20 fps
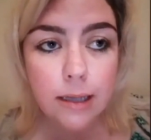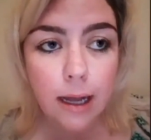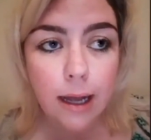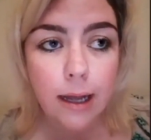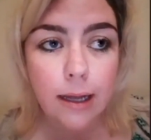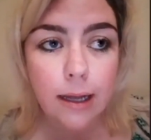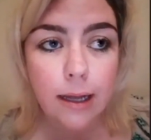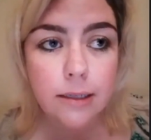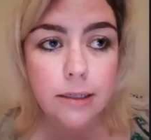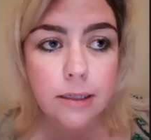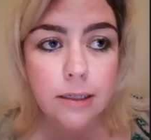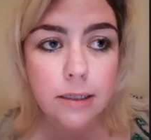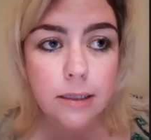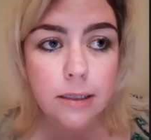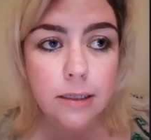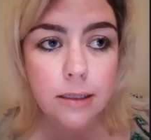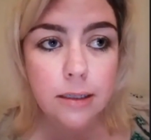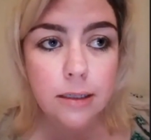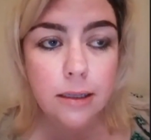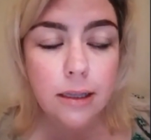And
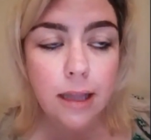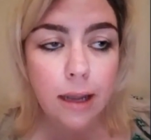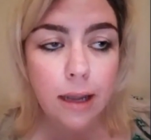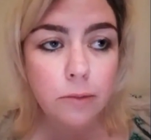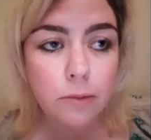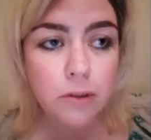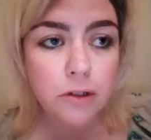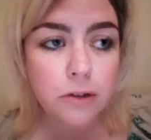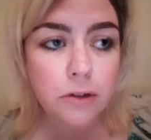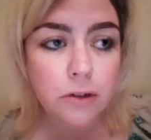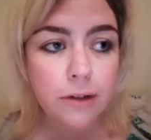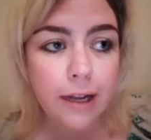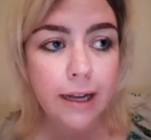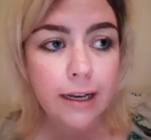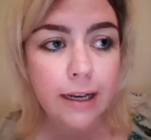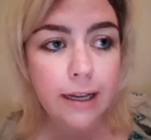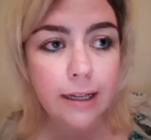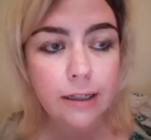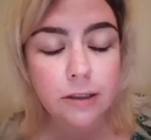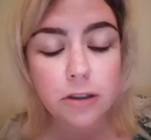they would
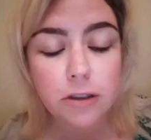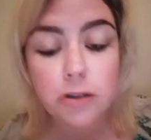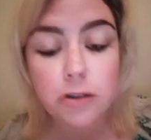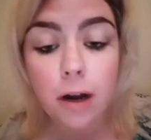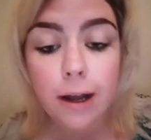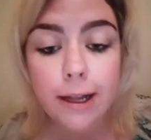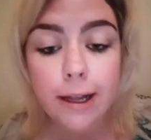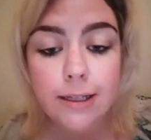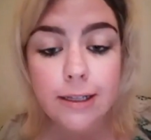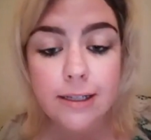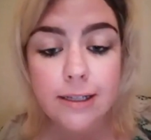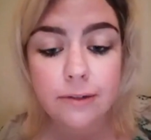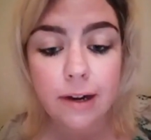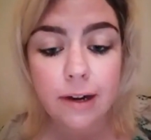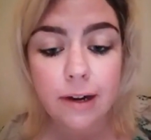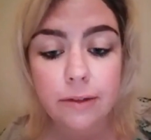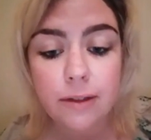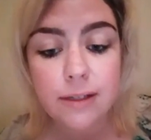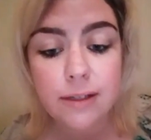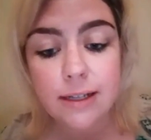create little shrines
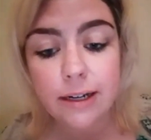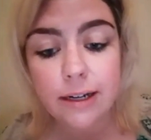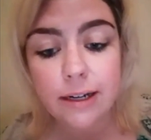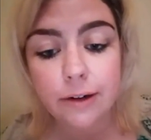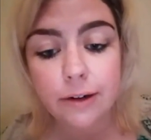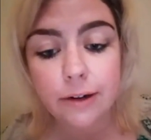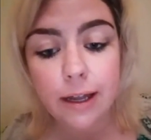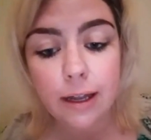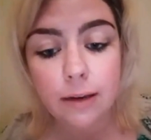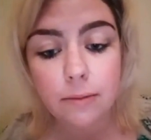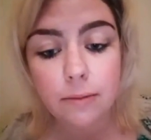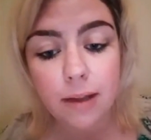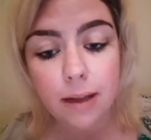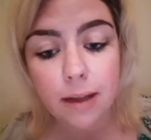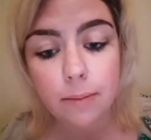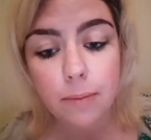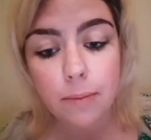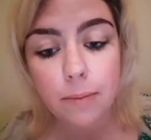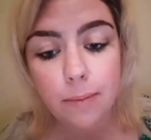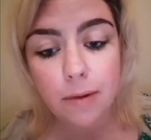around this area and
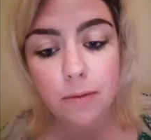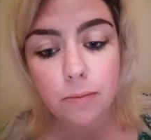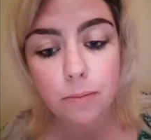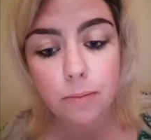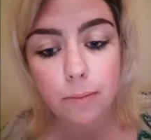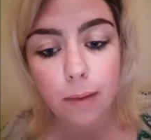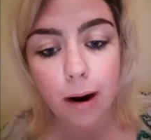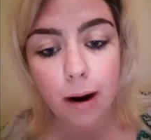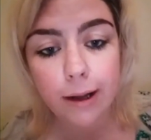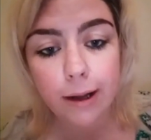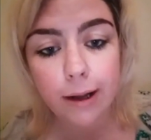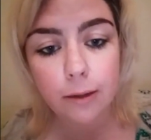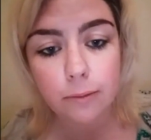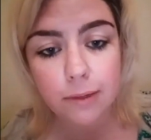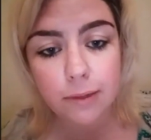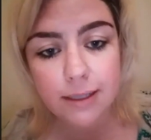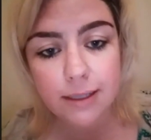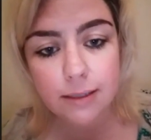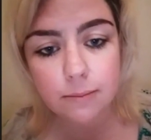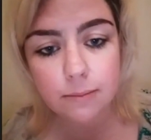like maybe mark it
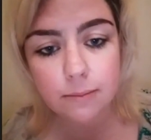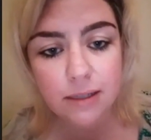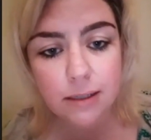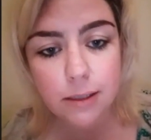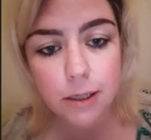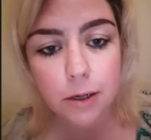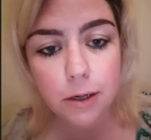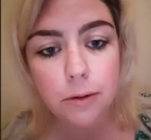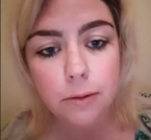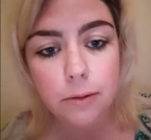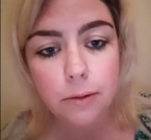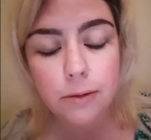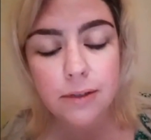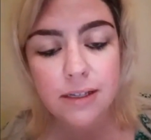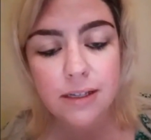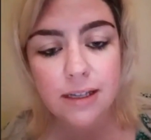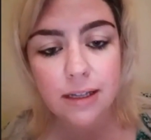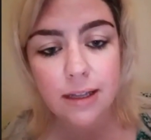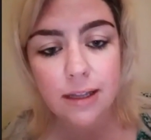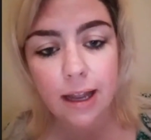with some
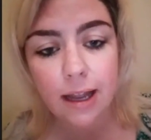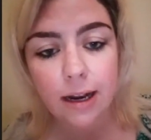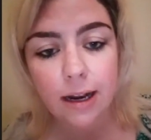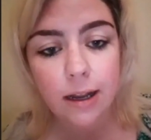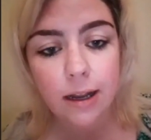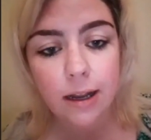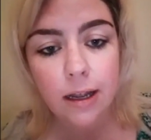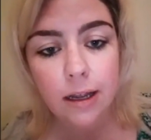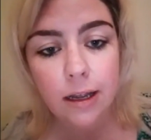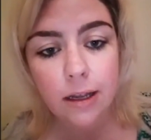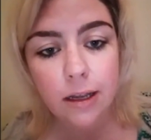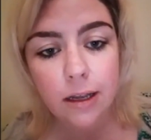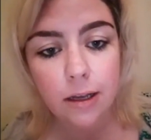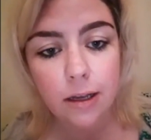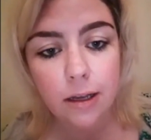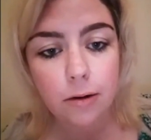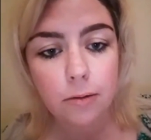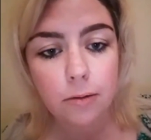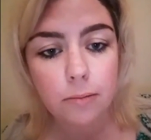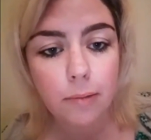stones, and then, you
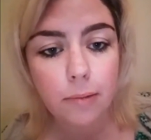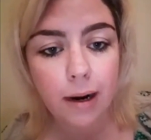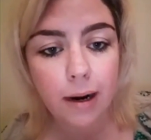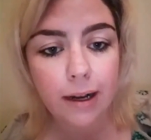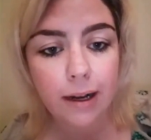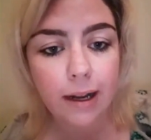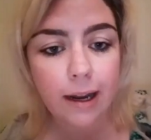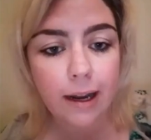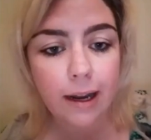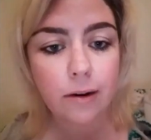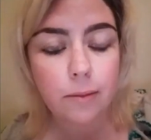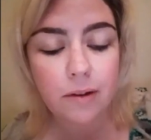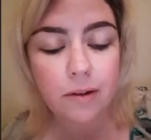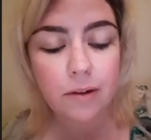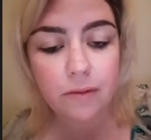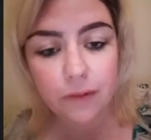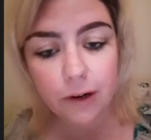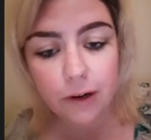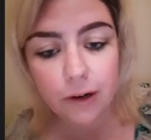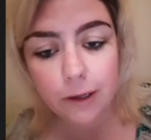know, mark it out a
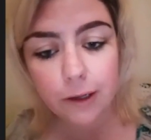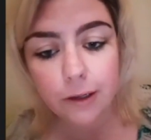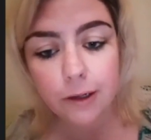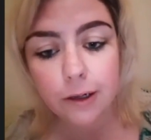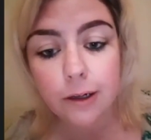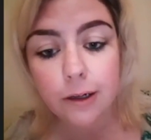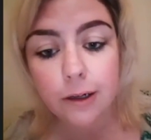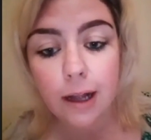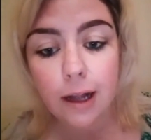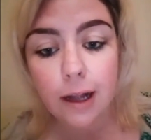bit further.